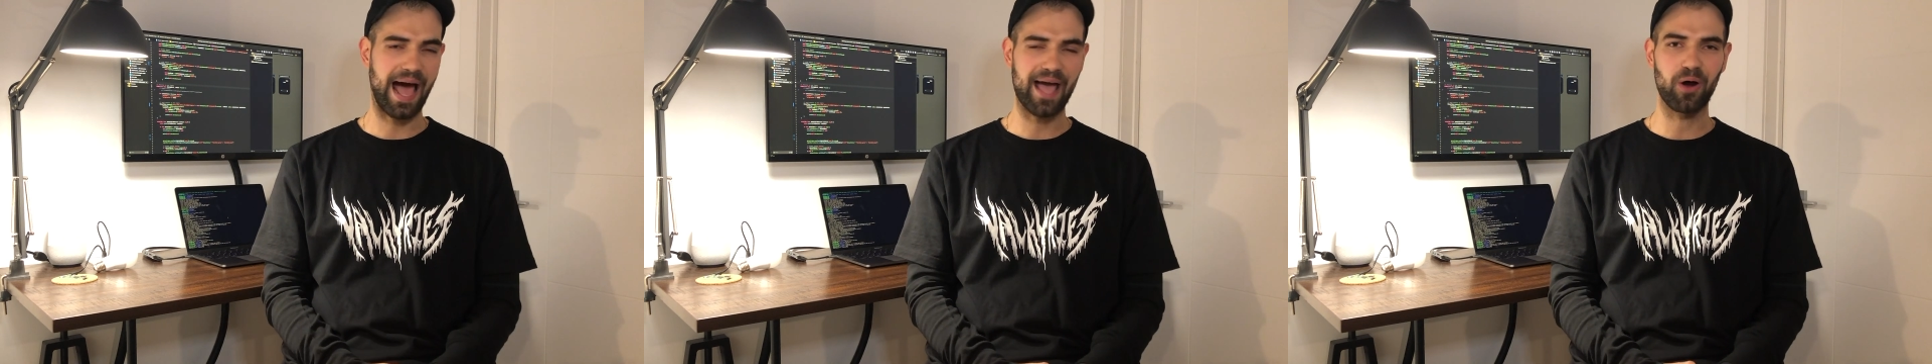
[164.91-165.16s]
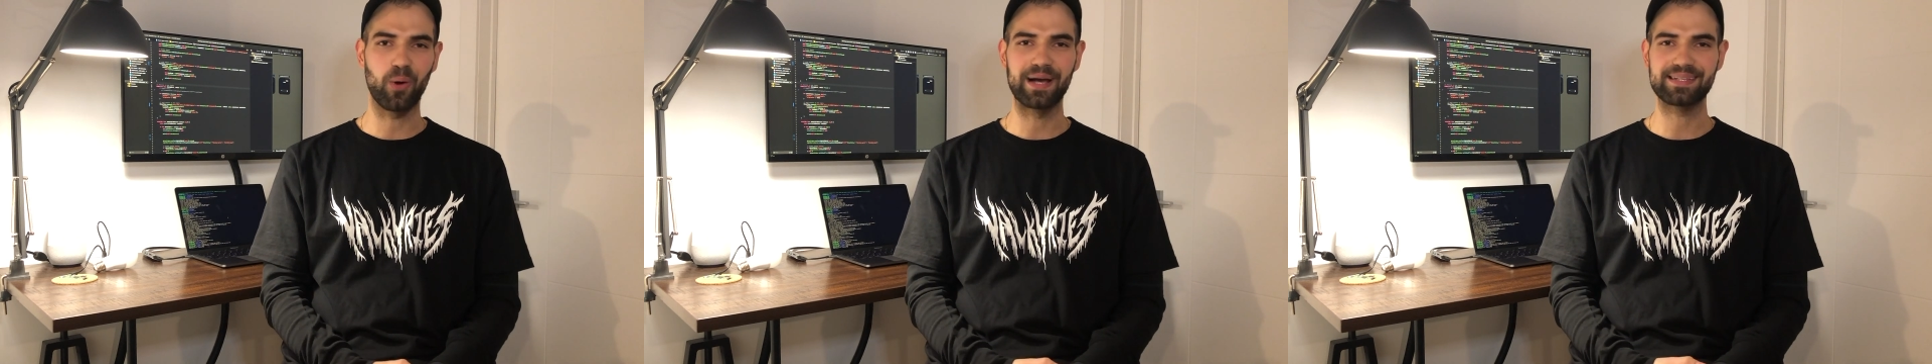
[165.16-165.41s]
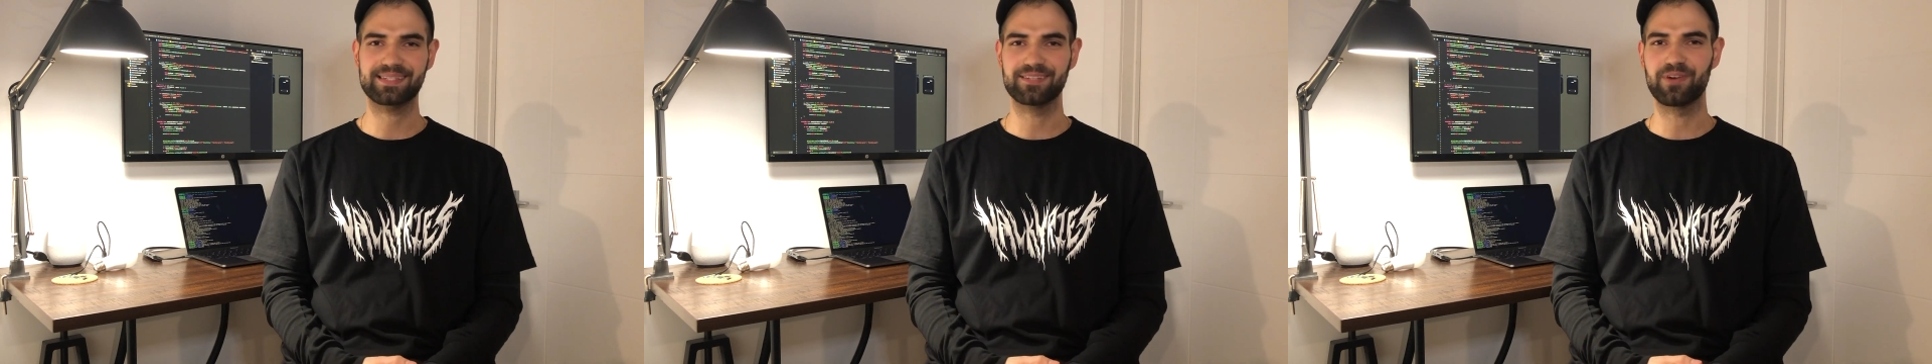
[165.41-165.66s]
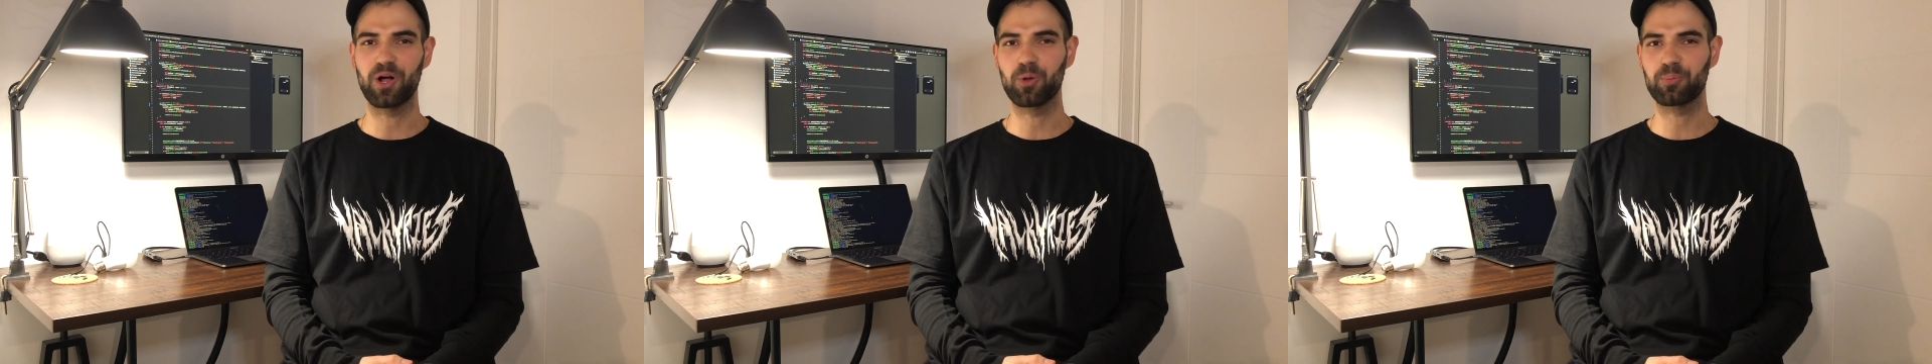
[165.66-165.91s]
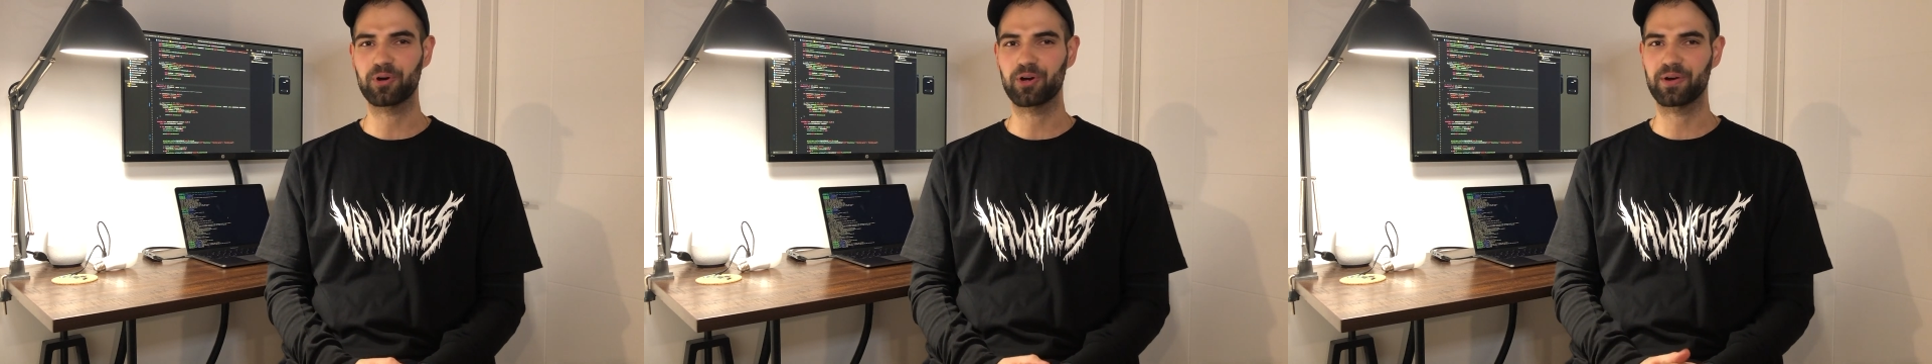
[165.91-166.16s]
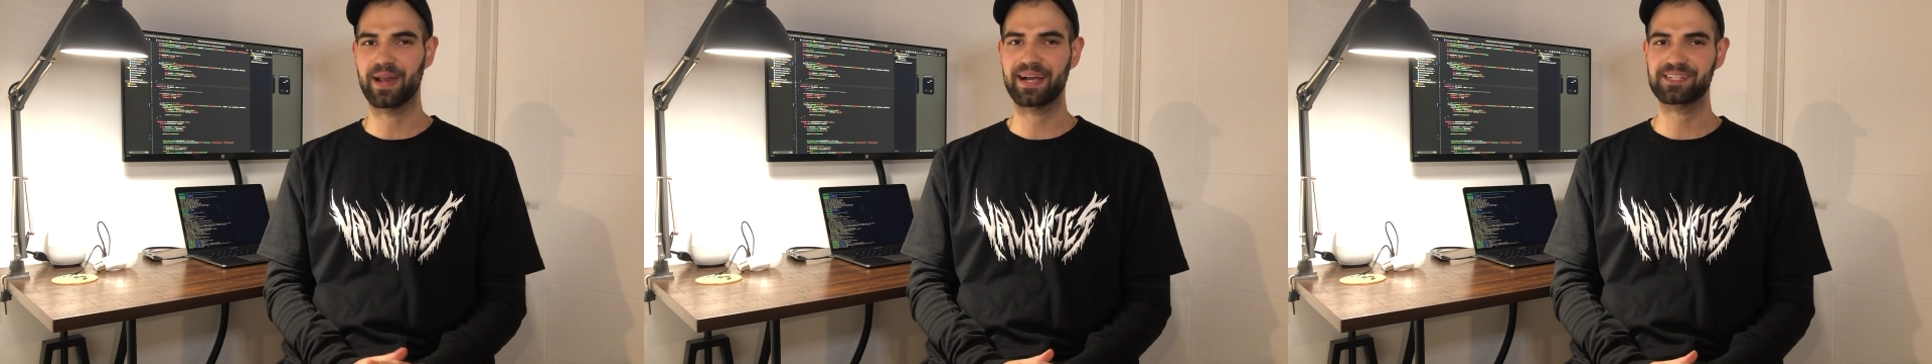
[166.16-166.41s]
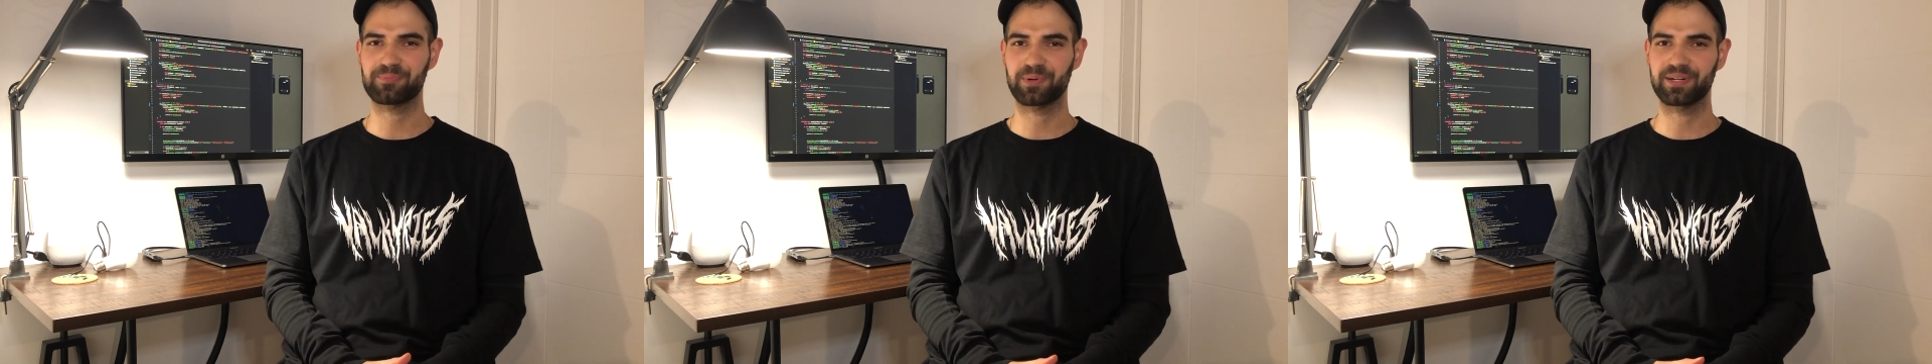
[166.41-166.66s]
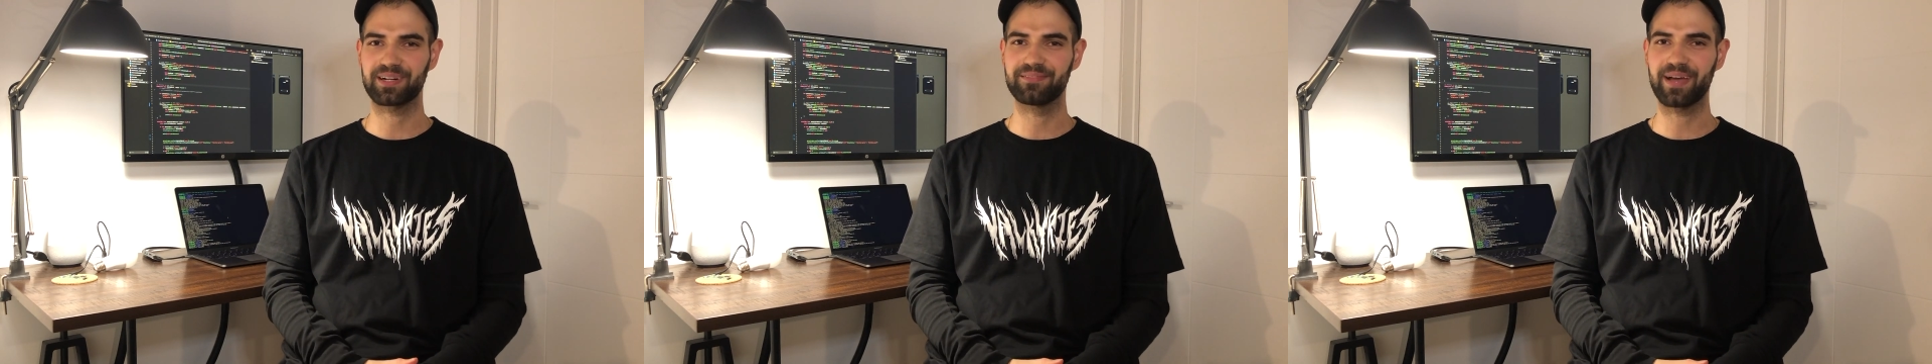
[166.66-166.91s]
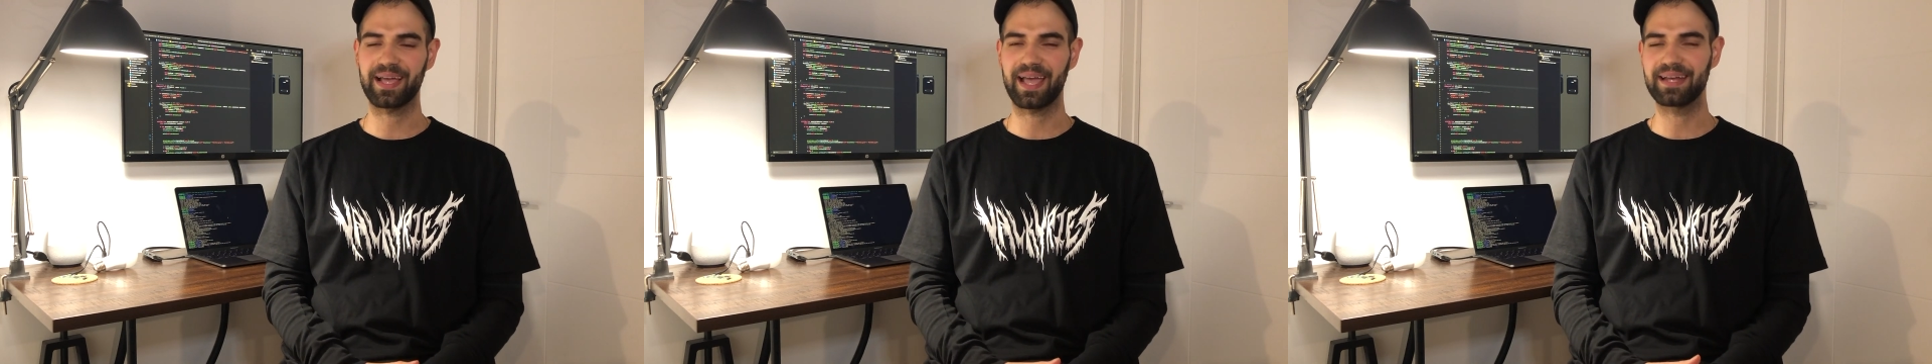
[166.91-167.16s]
iOS developer or an expert of